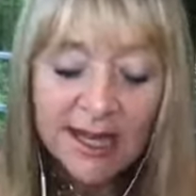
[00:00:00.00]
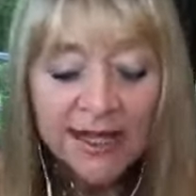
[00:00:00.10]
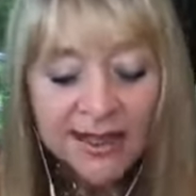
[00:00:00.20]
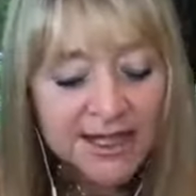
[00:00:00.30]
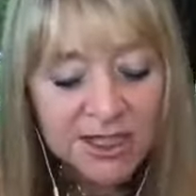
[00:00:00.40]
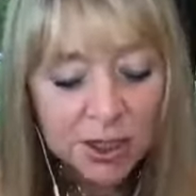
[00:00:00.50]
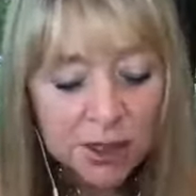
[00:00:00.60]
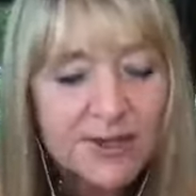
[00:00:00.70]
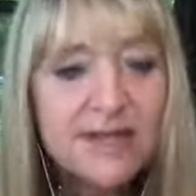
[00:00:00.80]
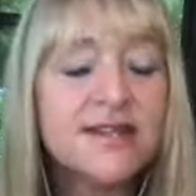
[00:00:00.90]
There's so many
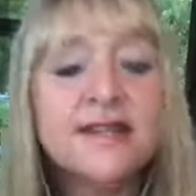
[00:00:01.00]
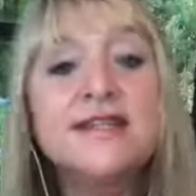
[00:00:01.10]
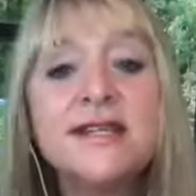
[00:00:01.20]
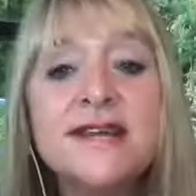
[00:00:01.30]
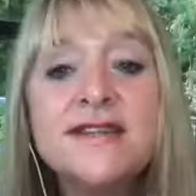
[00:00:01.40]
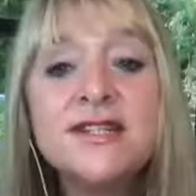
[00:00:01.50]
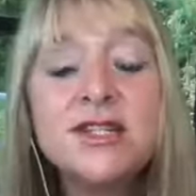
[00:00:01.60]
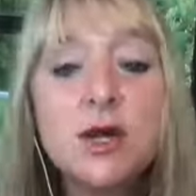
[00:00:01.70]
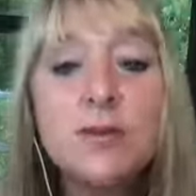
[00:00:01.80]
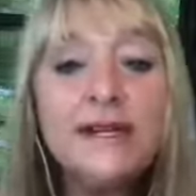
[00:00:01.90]
things here. There's so
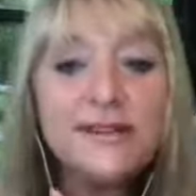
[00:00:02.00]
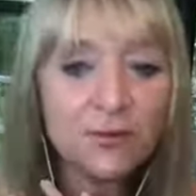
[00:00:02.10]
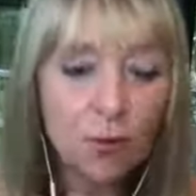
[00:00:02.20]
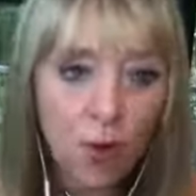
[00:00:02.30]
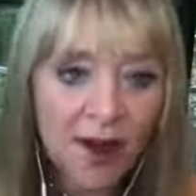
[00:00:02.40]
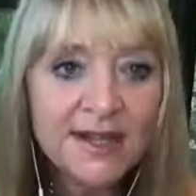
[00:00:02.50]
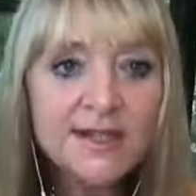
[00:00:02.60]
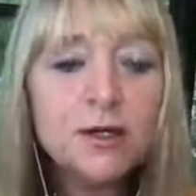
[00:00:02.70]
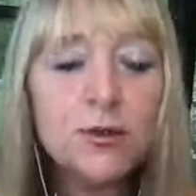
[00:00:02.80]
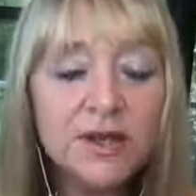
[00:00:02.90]
many different ways that
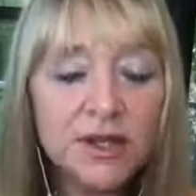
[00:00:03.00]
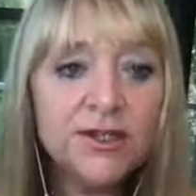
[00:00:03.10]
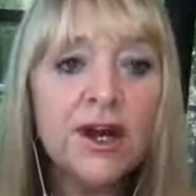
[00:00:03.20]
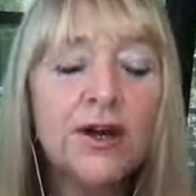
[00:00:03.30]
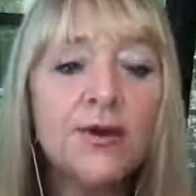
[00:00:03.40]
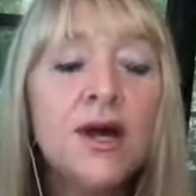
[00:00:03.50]
we could go.